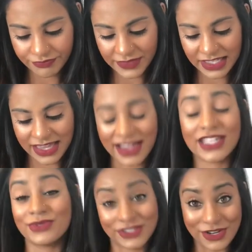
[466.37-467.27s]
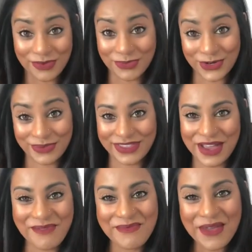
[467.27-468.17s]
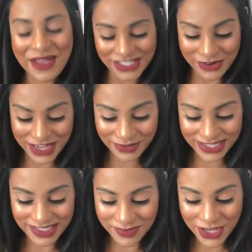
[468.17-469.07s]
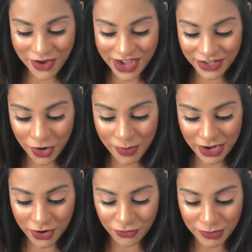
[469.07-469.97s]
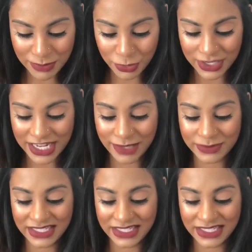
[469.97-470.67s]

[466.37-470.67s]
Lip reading: Yeah, he was not on board with that. So anyways, let me go ahead and go back over my boy names.